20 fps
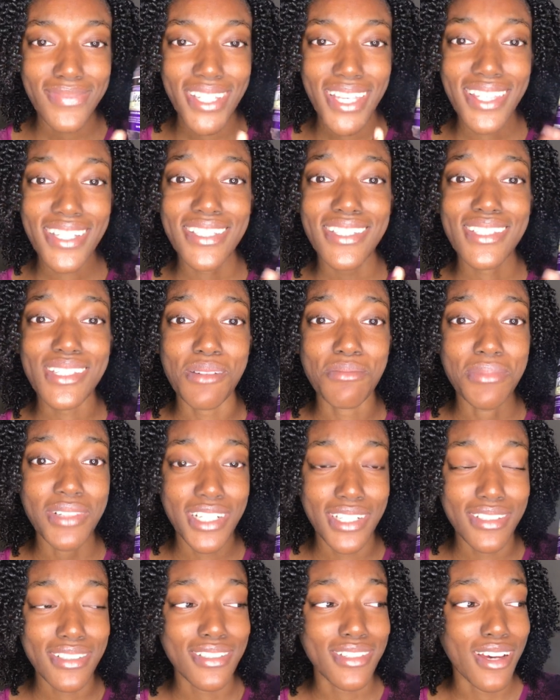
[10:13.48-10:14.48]
This is some
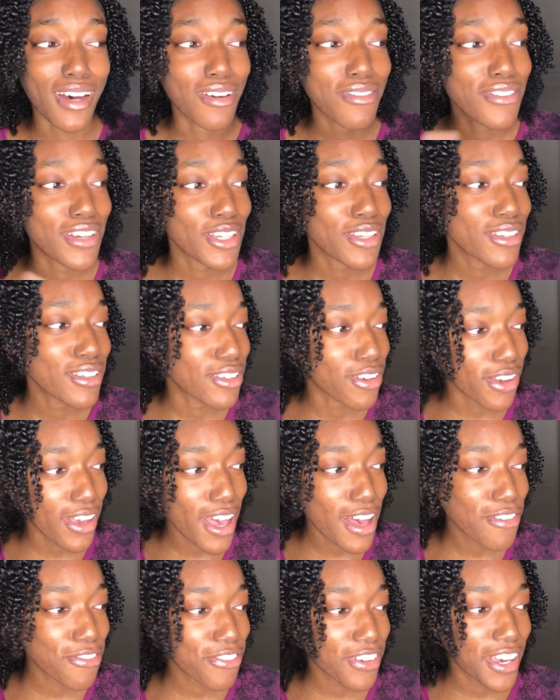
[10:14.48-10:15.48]
good stuff. Like, you
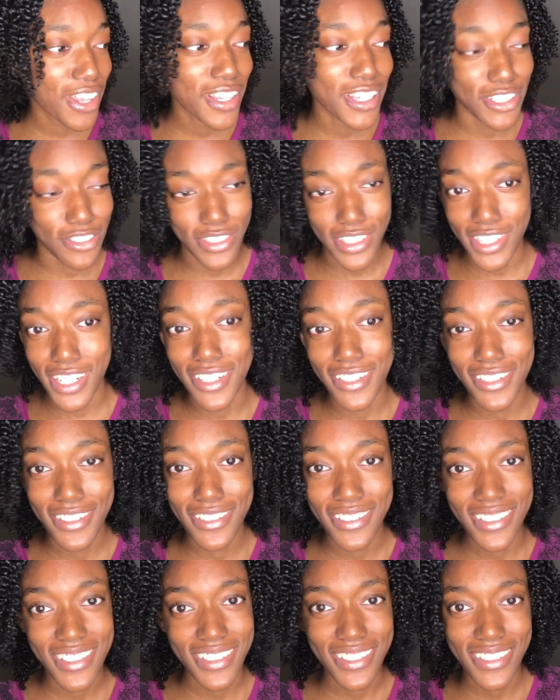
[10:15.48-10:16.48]
can't fake these
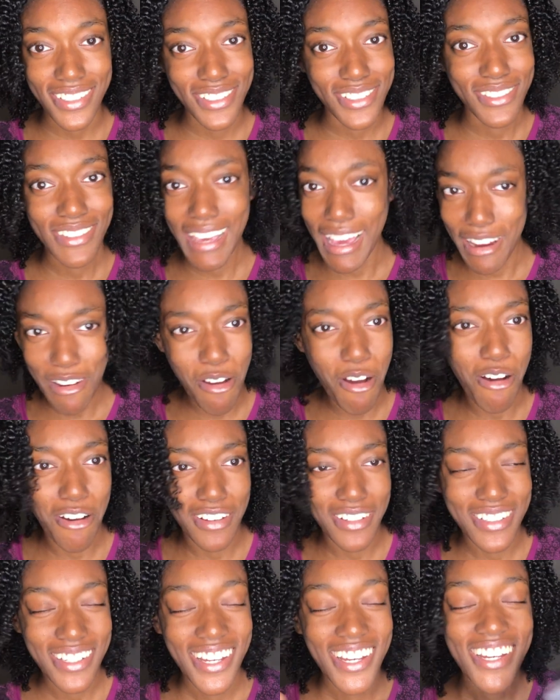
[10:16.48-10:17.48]
results, you cannot.
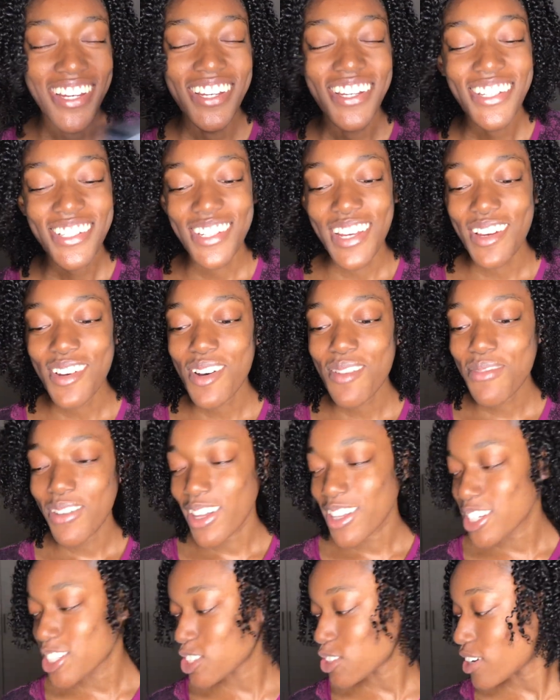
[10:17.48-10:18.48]
So I hope
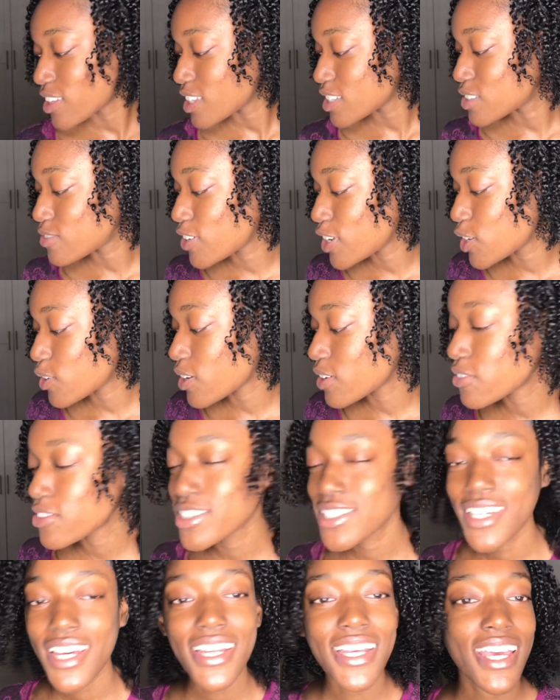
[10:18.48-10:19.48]
y'all enjoyed this video. If
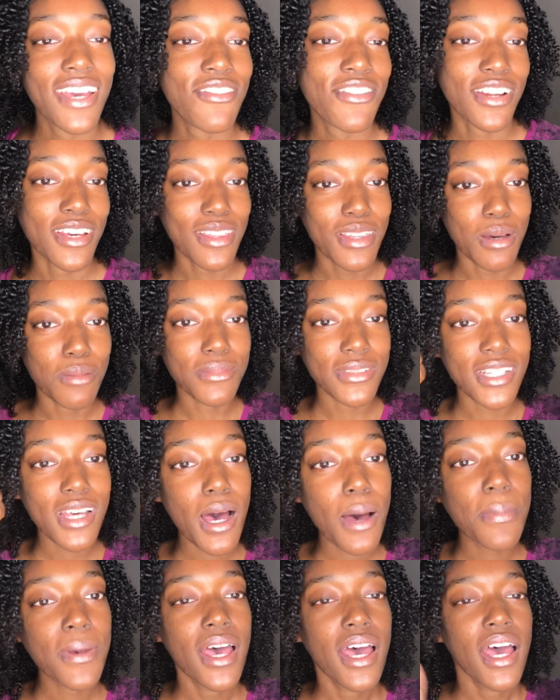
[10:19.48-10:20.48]
you did, give it a thumbs
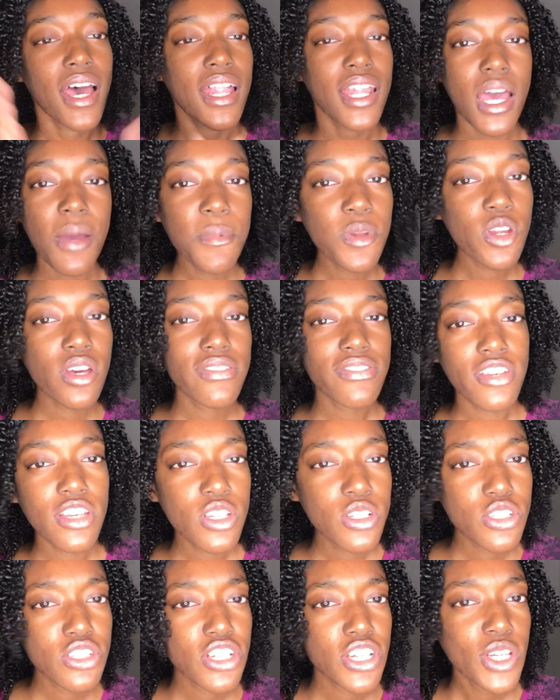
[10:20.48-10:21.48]
up. Let me know if you
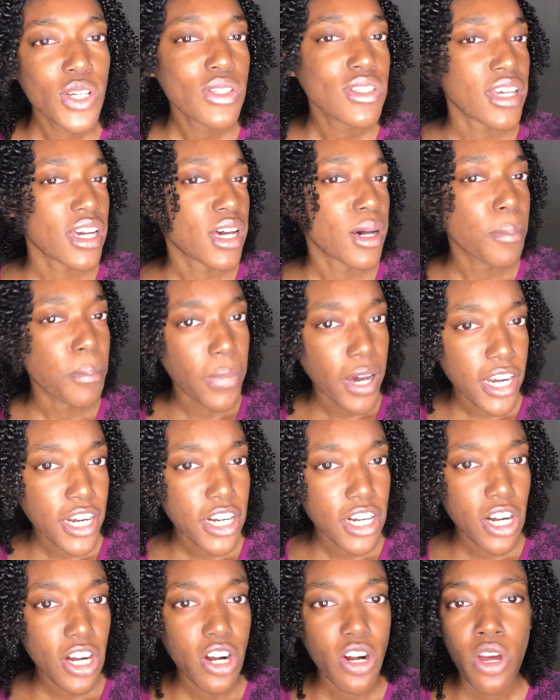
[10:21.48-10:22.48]
usually use like a
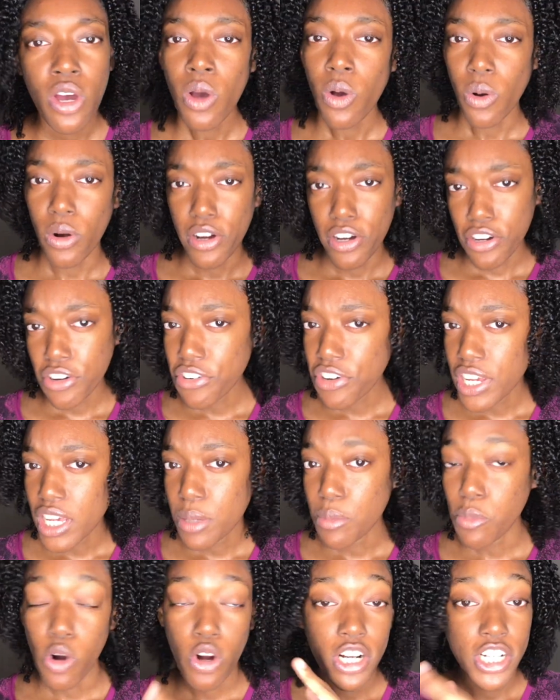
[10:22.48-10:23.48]
butter or a
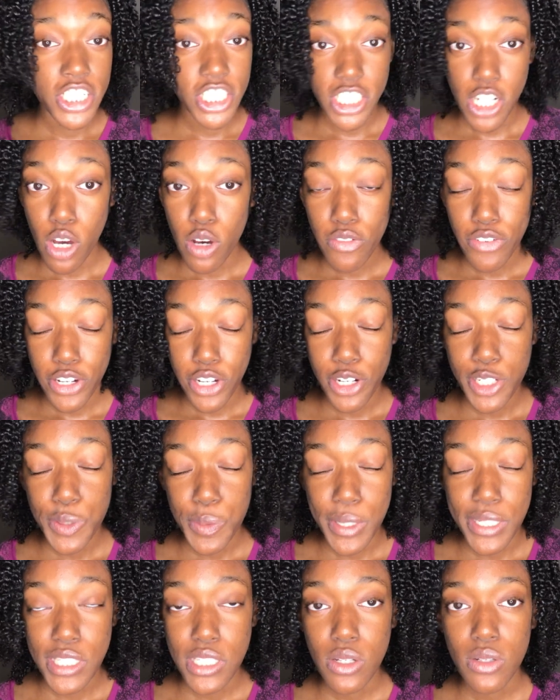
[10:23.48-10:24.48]
cream or a gel for your
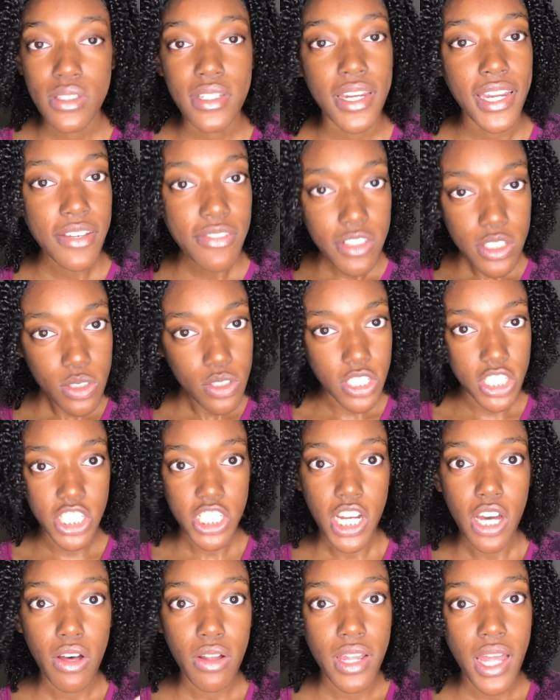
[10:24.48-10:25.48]
twist outs, and if you use a
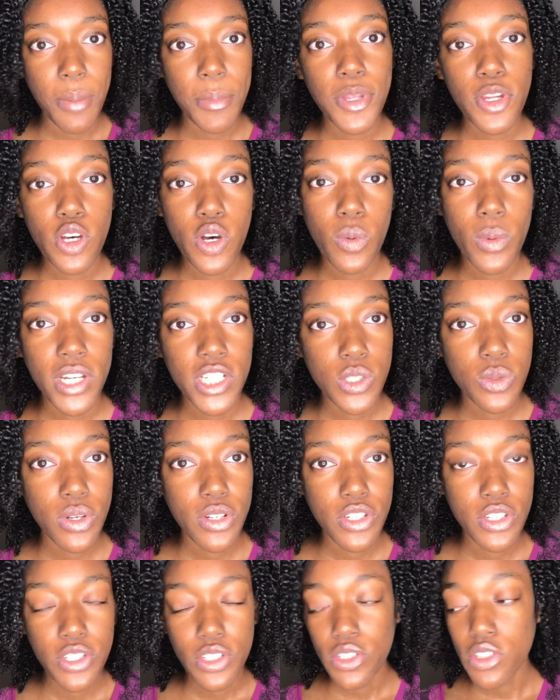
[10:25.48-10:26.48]
gel, let me know which
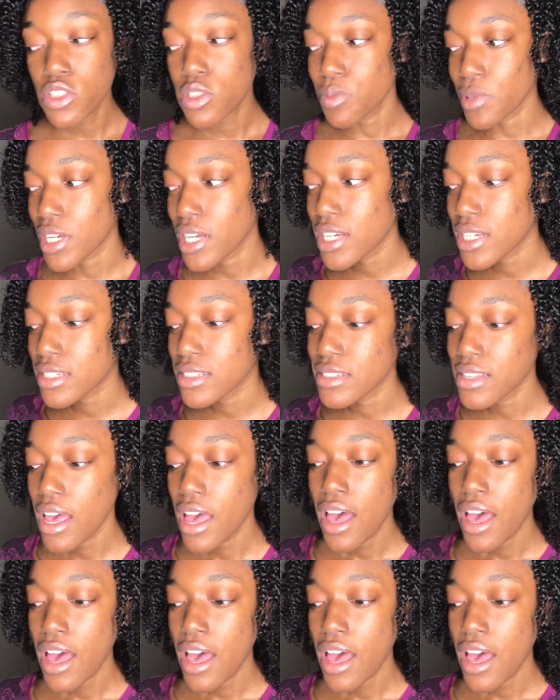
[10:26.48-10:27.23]
one you use, because